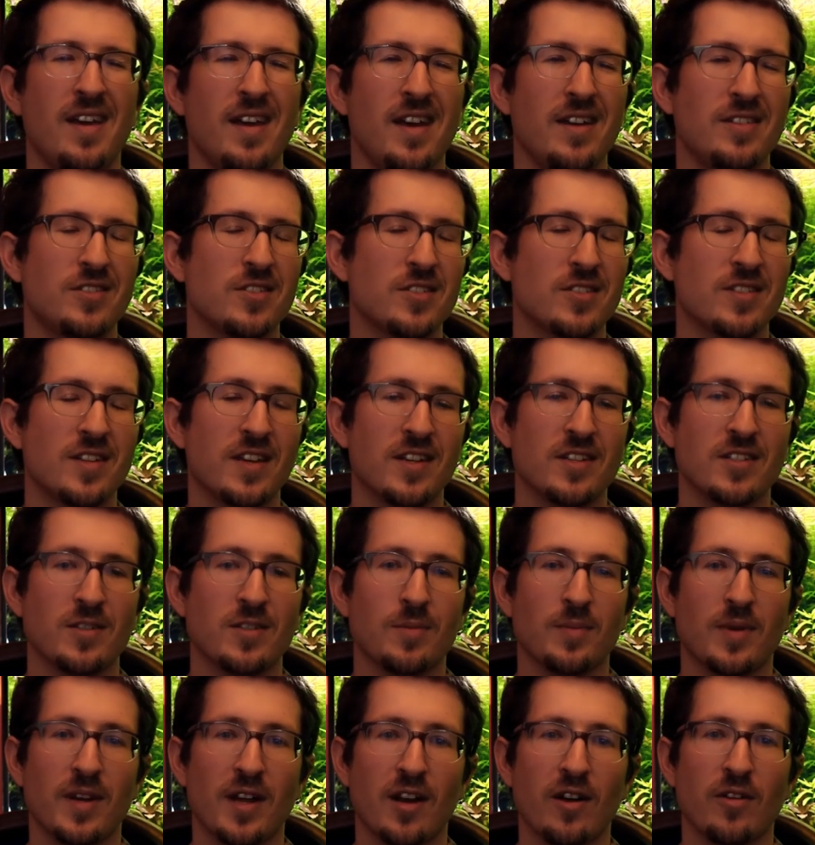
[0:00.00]
It just takes
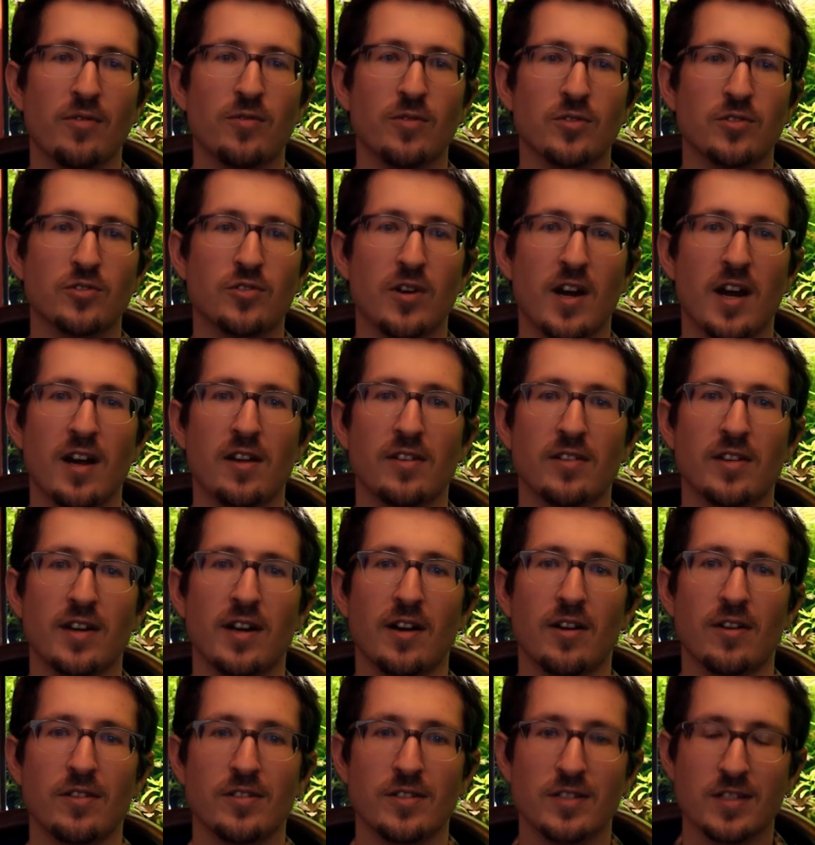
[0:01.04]
some careful trial and
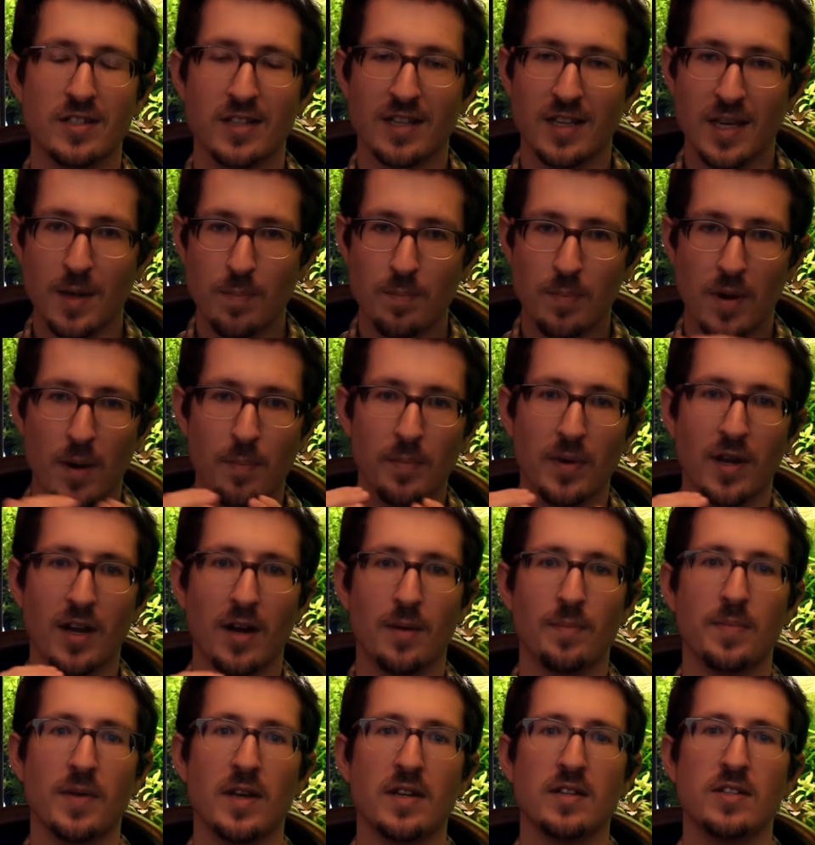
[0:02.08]
error. Just keep bumping
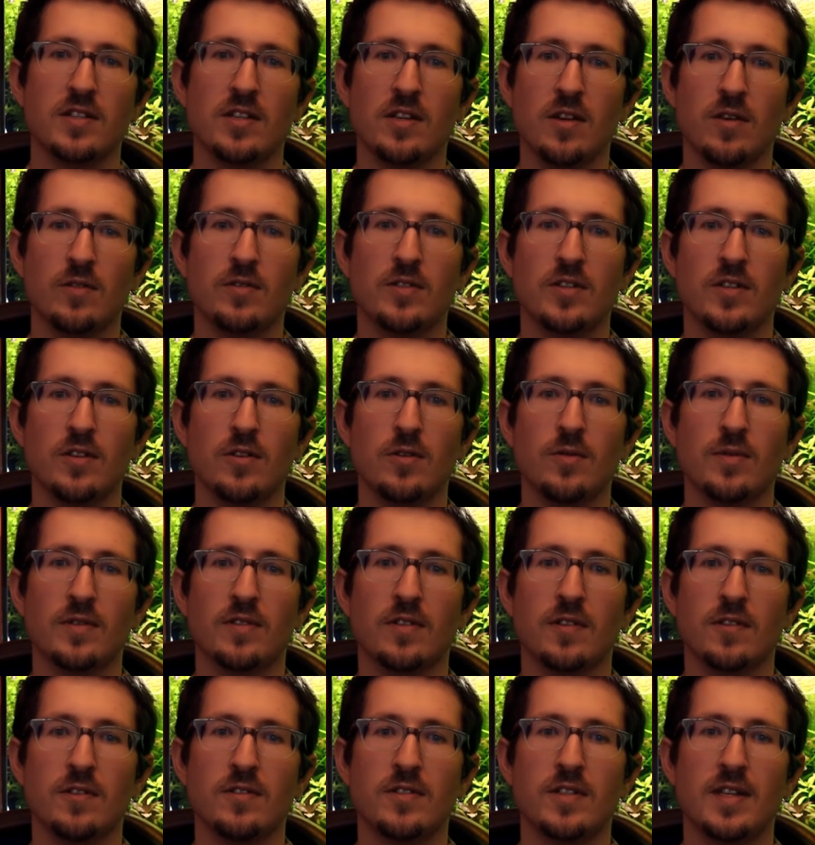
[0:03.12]
up that C O two
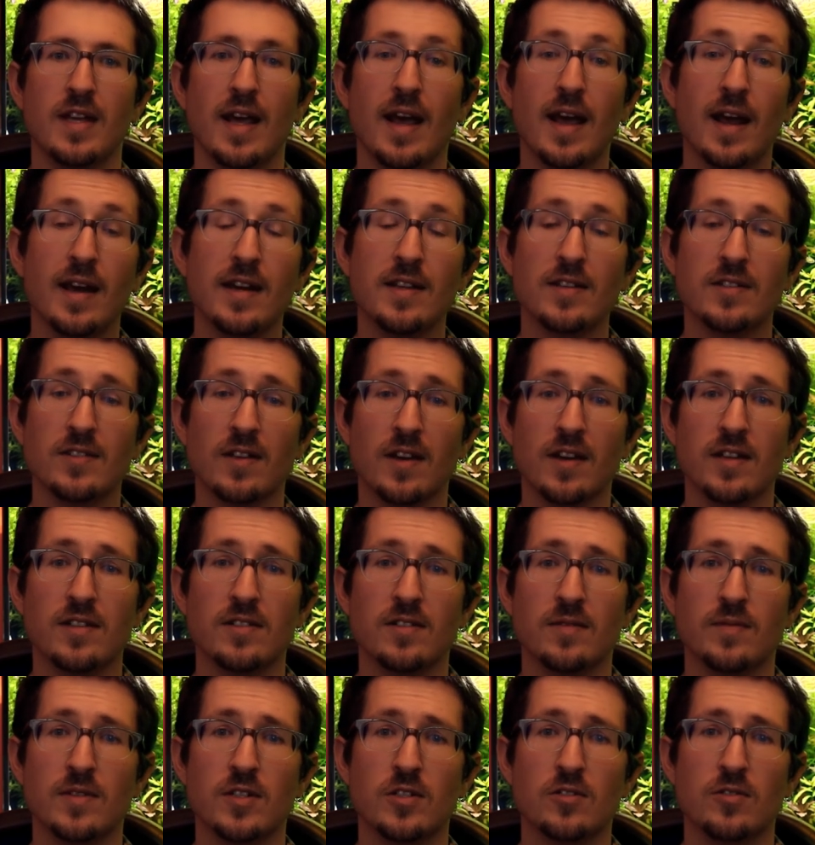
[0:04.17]
until you see any signs
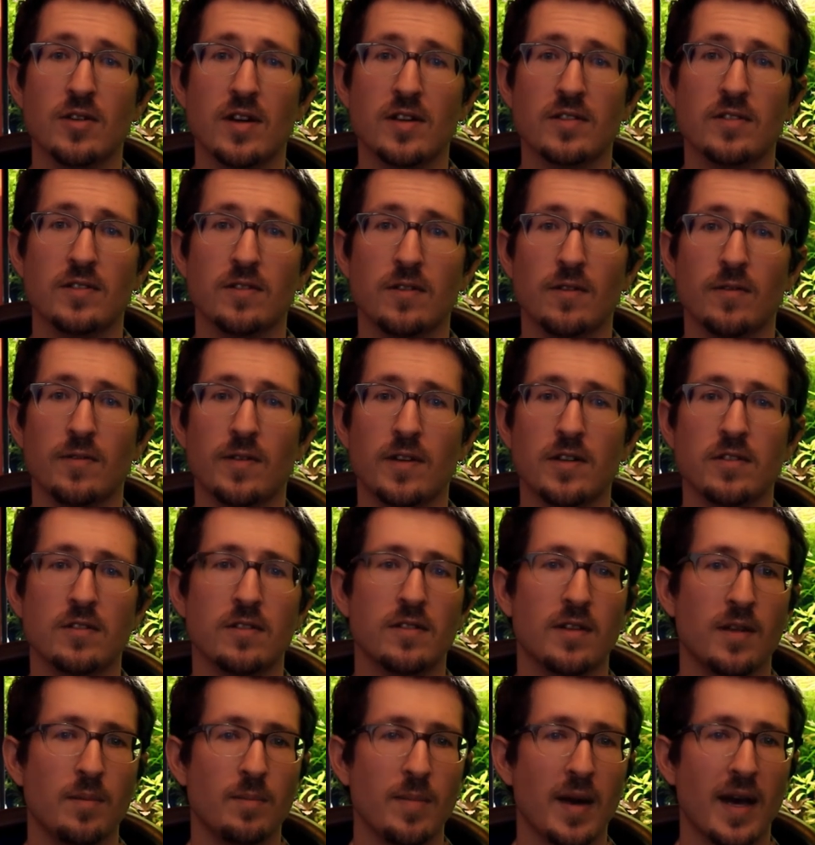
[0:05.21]
of distress in your fish
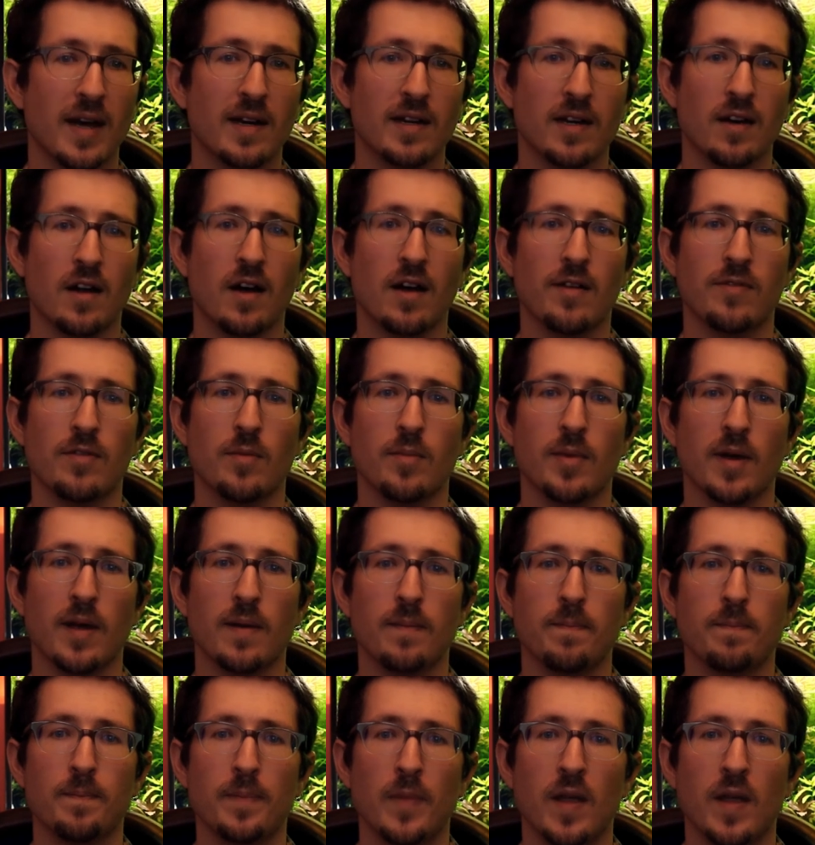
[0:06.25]
and then back it off a bit.